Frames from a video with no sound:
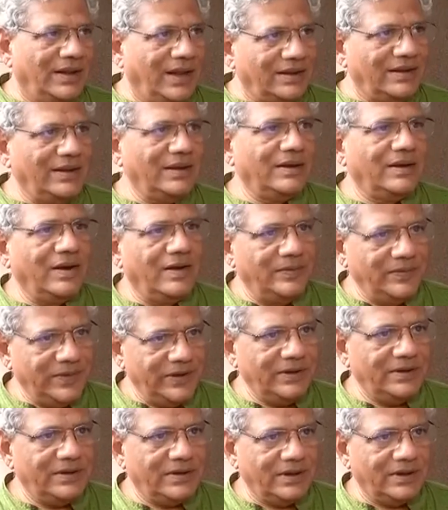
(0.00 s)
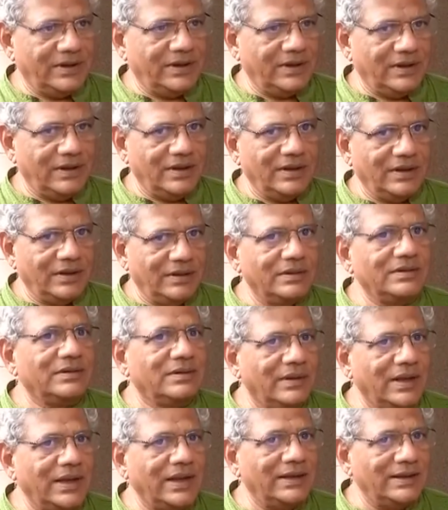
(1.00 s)
that the government uh,
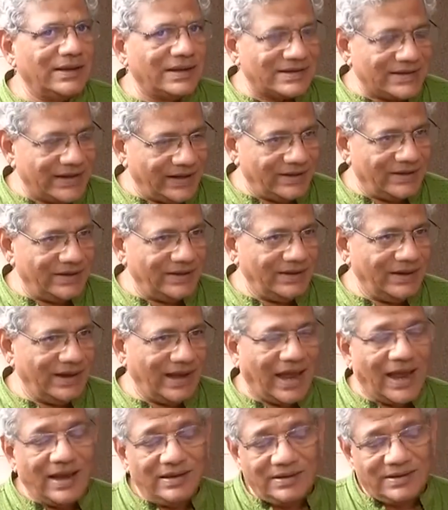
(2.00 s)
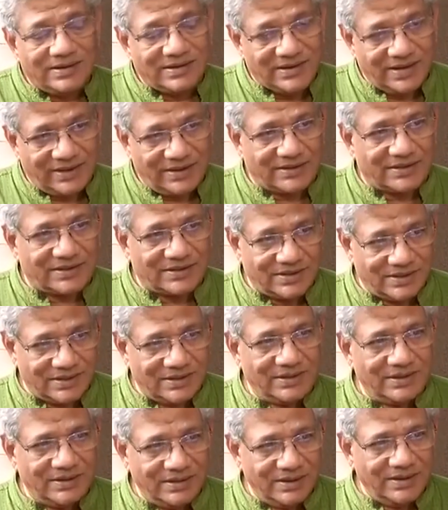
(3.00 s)
in the center and the states,
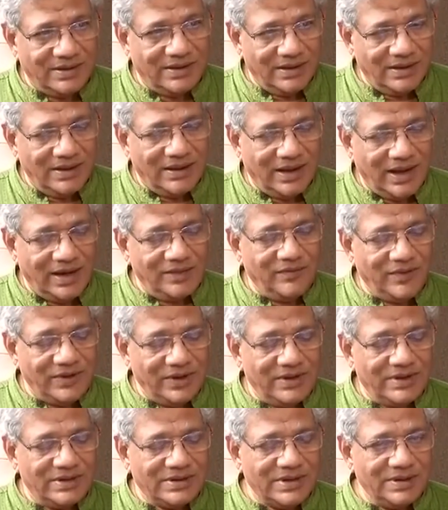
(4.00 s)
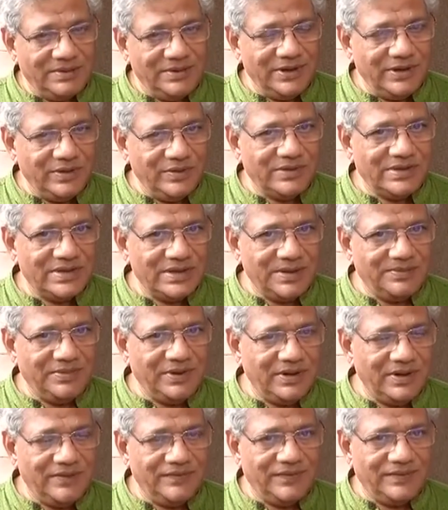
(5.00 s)
and very disturbing news is
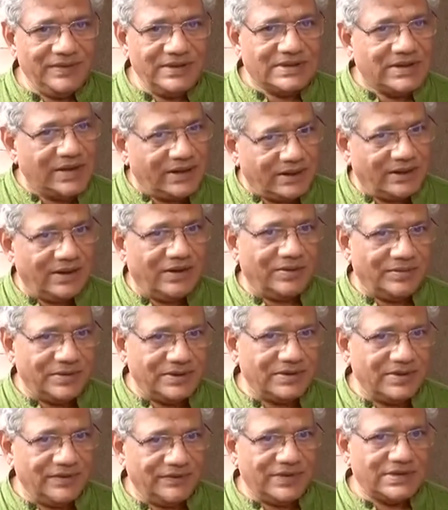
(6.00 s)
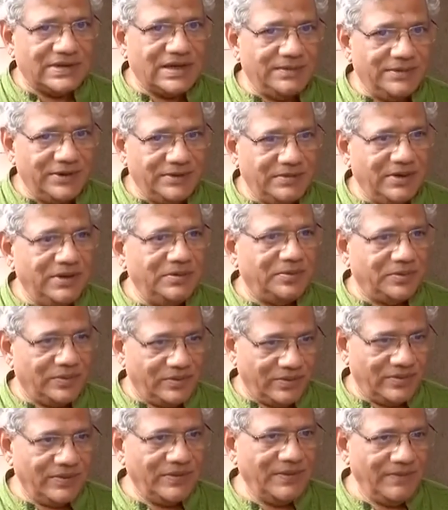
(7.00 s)
appearing from the state governments of Assam and
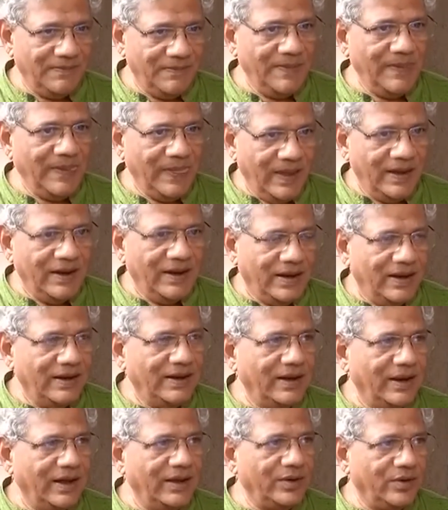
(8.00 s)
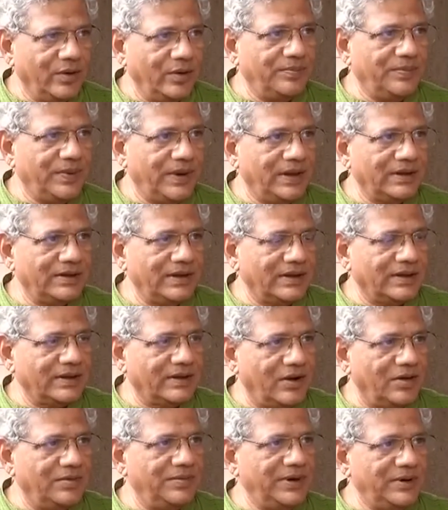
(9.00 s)
Manipur. And I hope uh, that the
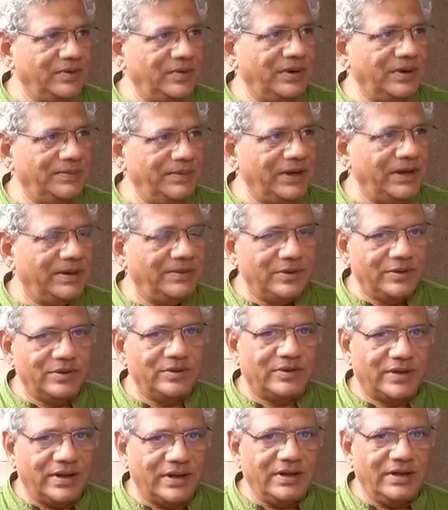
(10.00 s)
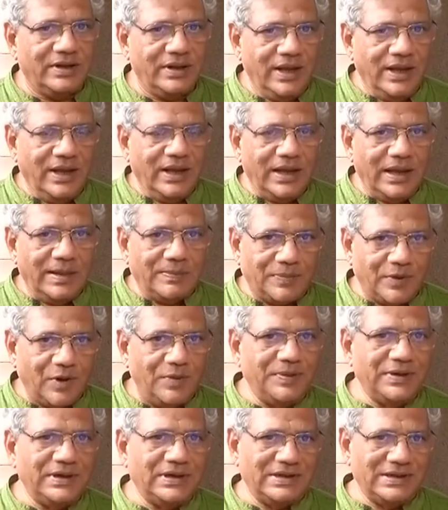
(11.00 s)
government will be able to take a
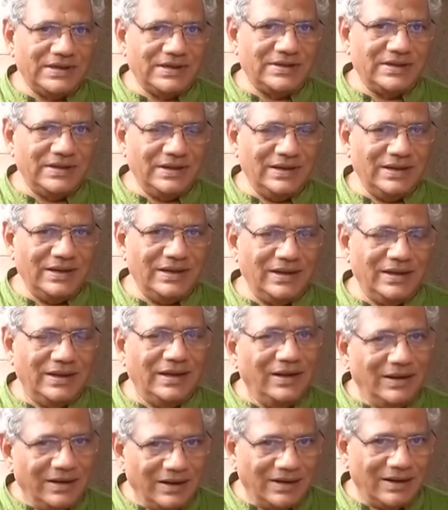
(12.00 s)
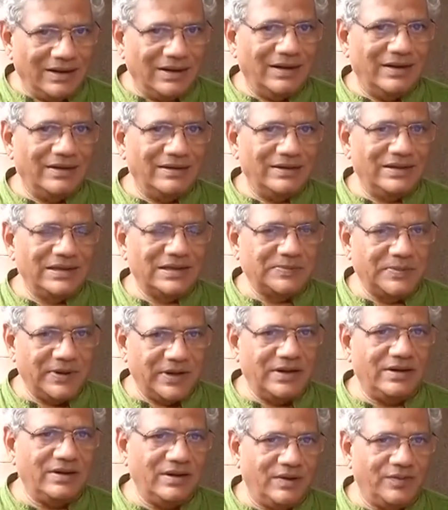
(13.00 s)
proper decision in the
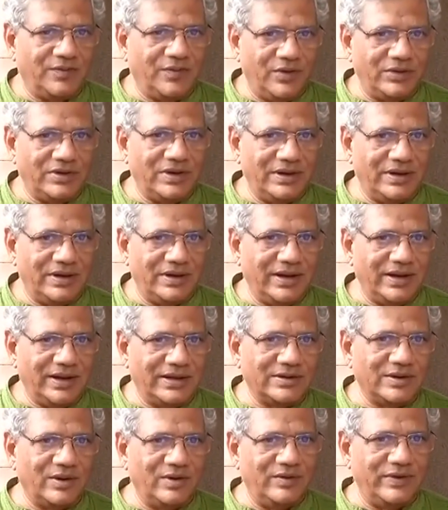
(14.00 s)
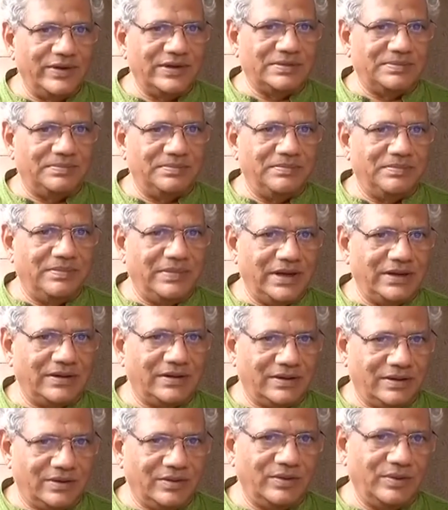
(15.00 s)
spirit of what India has always meant
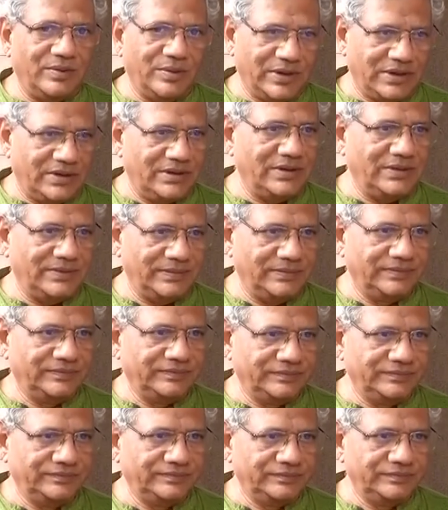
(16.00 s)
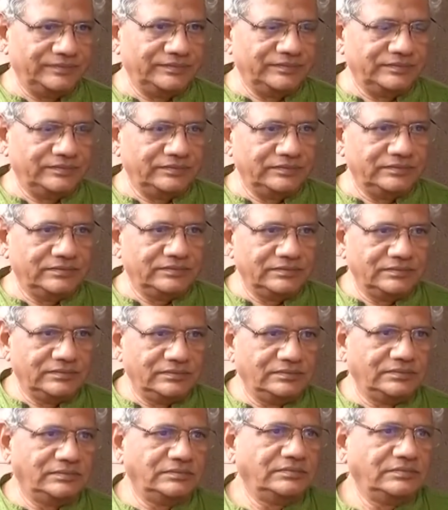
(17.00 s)
to the world. Sir,
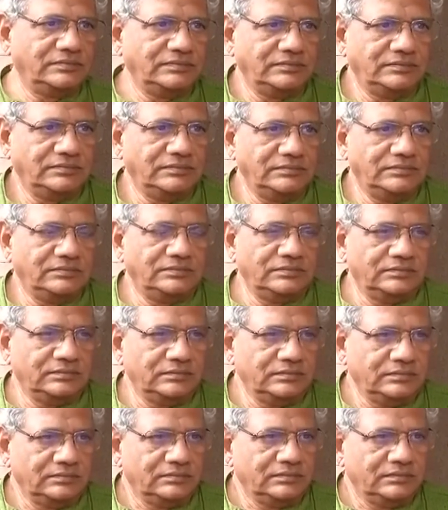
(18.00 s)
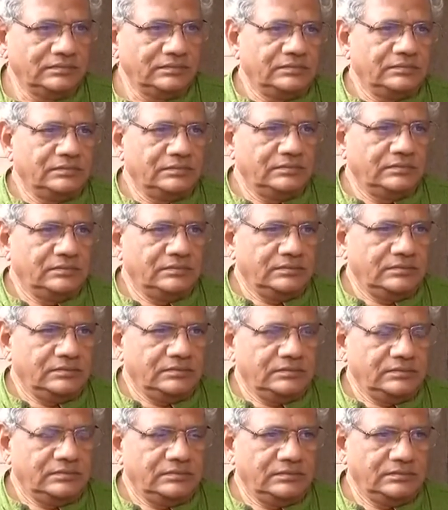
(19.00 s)
let's talk about the Kashmir.
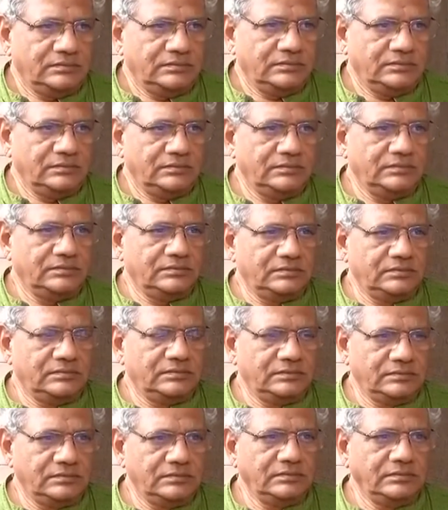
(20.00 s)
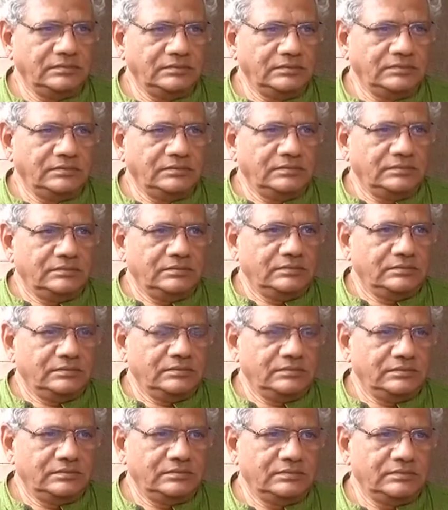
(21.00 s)
After uh, Rajnath Singh, uh, the
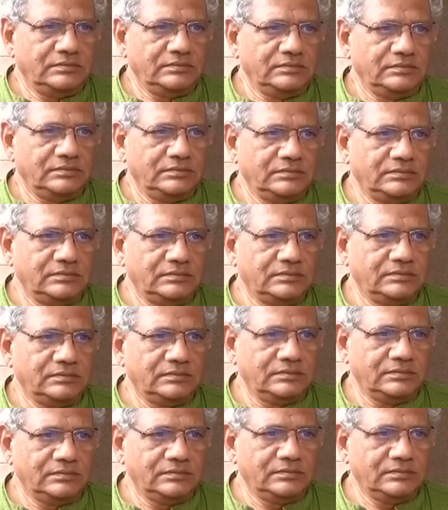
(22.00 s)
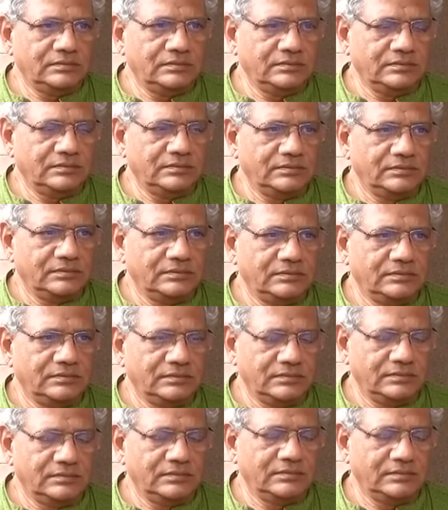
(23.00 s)
Manmohan Singh lead. Uh
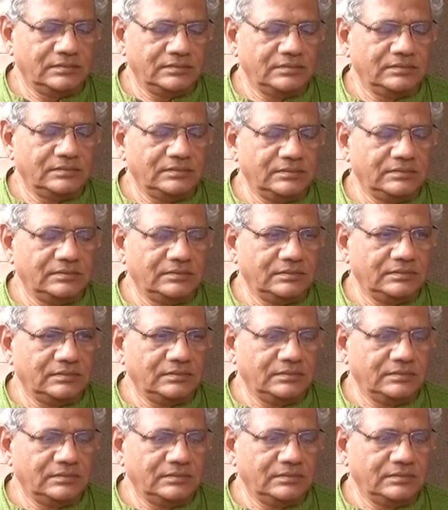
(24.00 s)
delegation is reached